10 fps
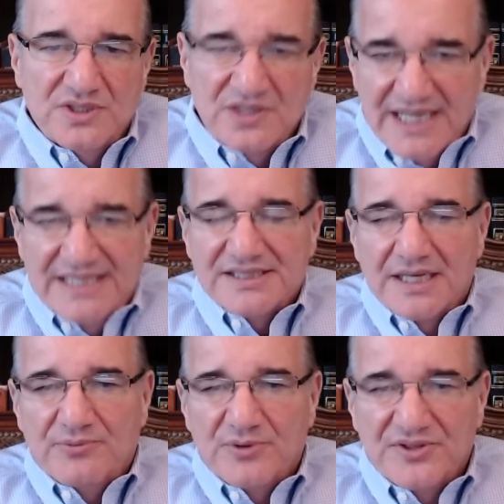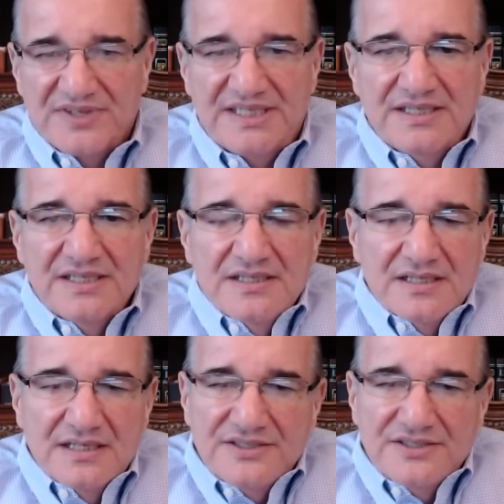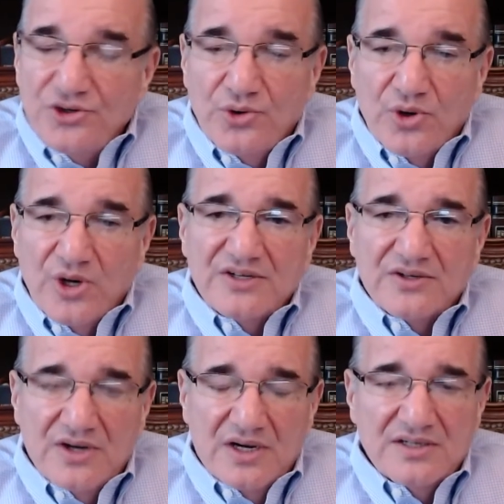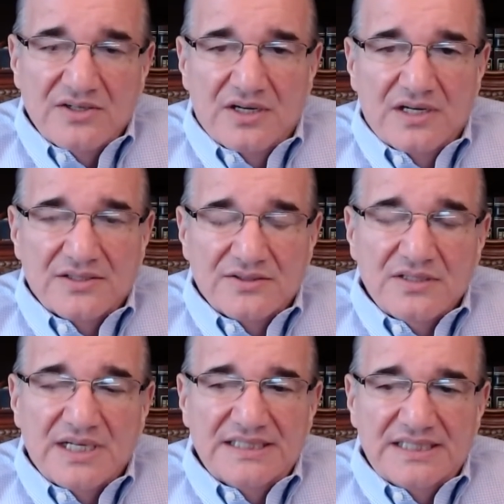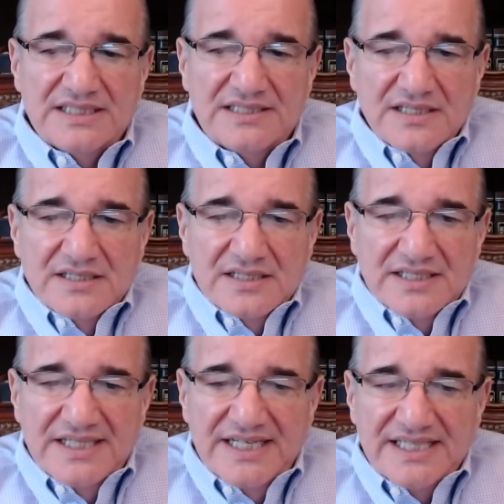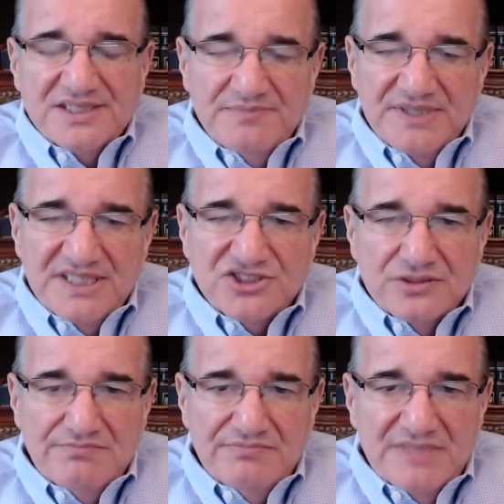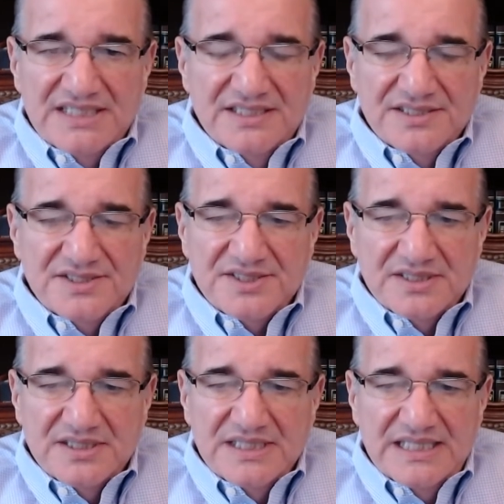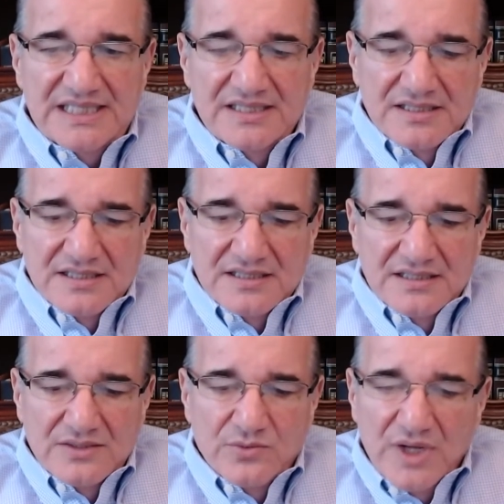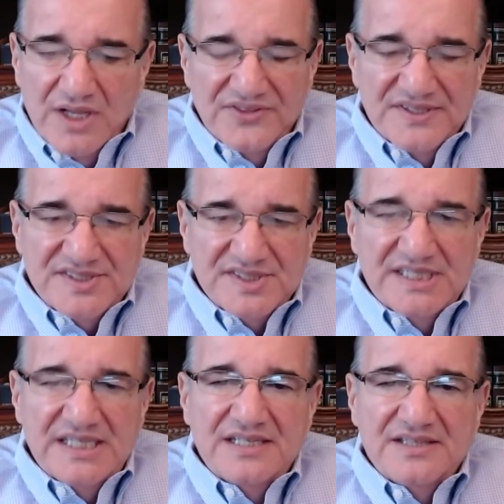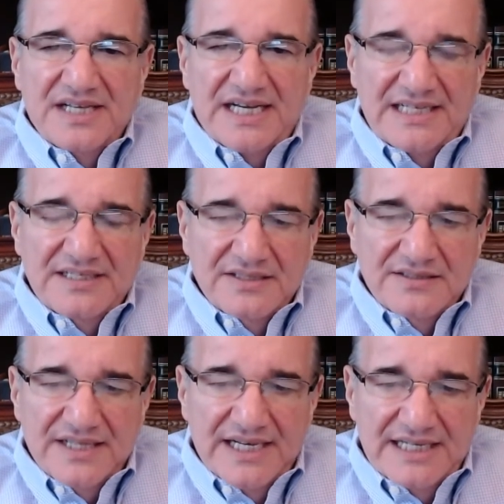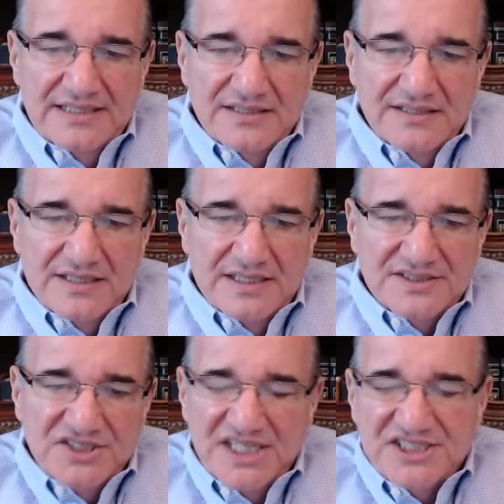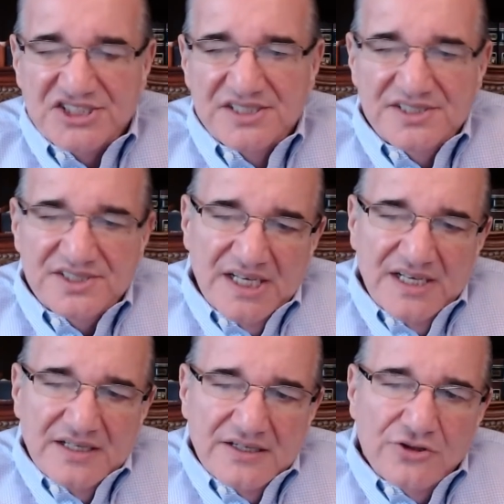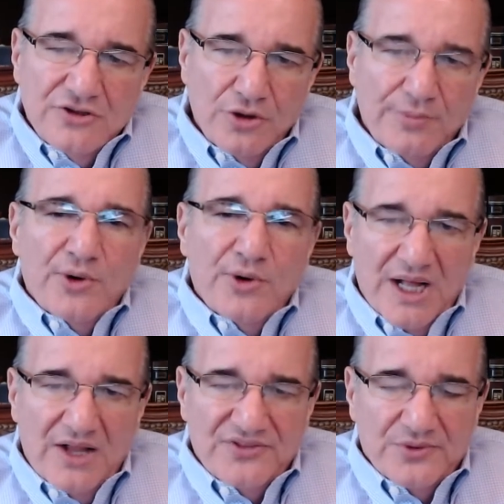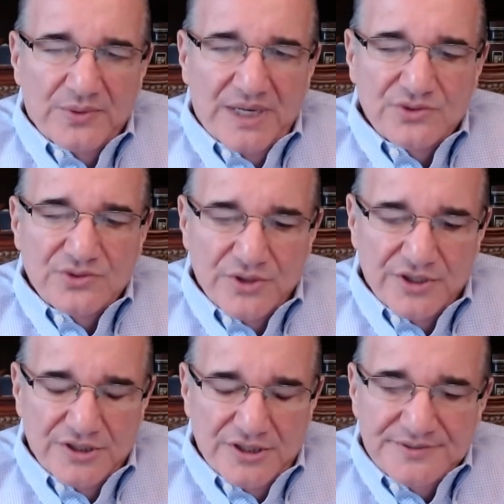lines up with it, New York or Hong Kong or London, it has to be a tremendously wealthy city that touches global wealth around the world.